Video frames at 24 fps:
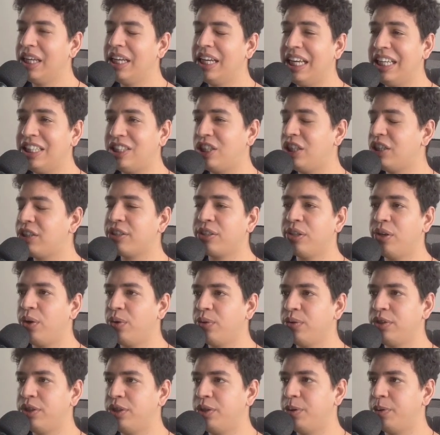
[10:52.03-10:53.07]
It's slow
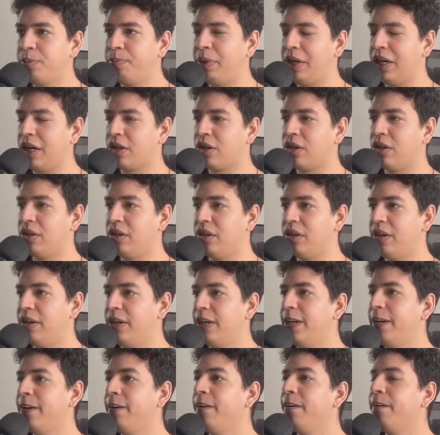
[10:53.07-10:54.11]
to pick a color.
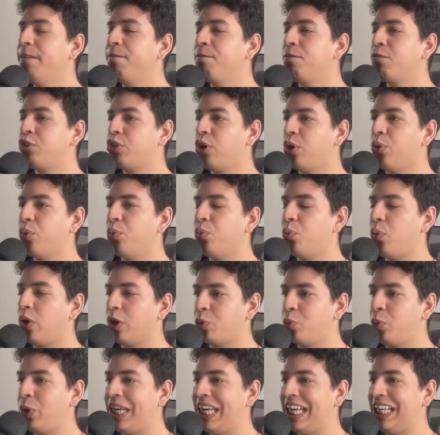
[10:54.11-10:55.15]
So what
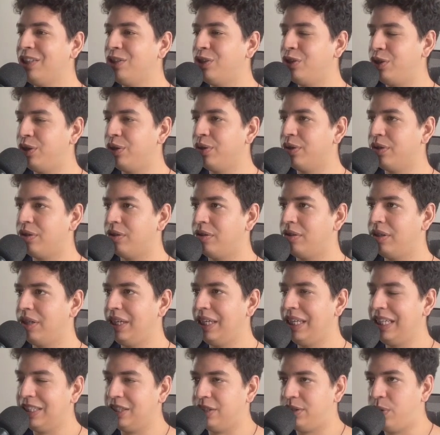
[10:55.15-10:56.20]
we can do
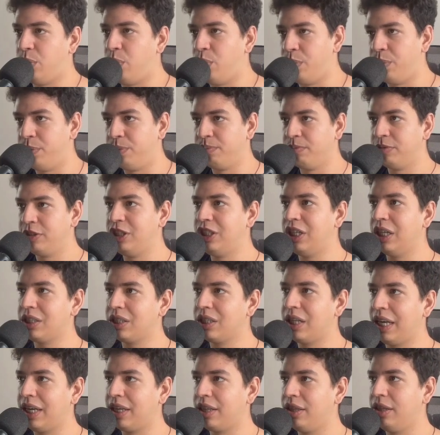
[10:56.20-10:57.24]
is just
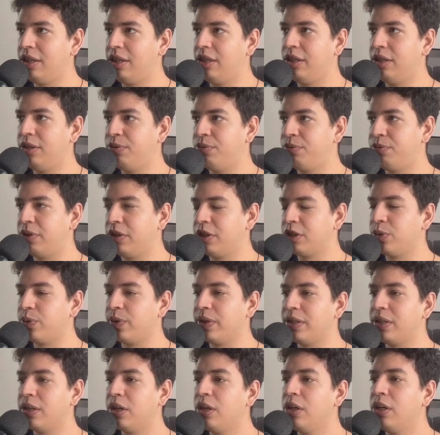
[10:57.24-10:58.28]
like the
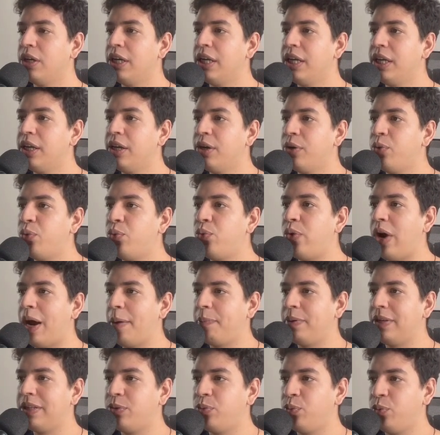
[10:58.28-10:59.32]
function, wrap
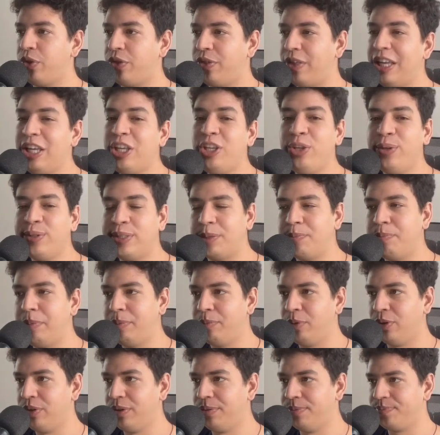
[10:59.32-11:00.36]
it with the
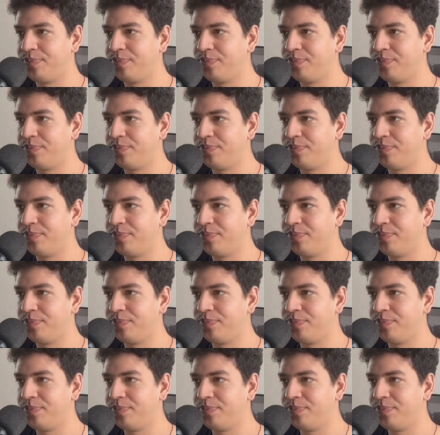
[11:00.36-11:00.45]
useMemo.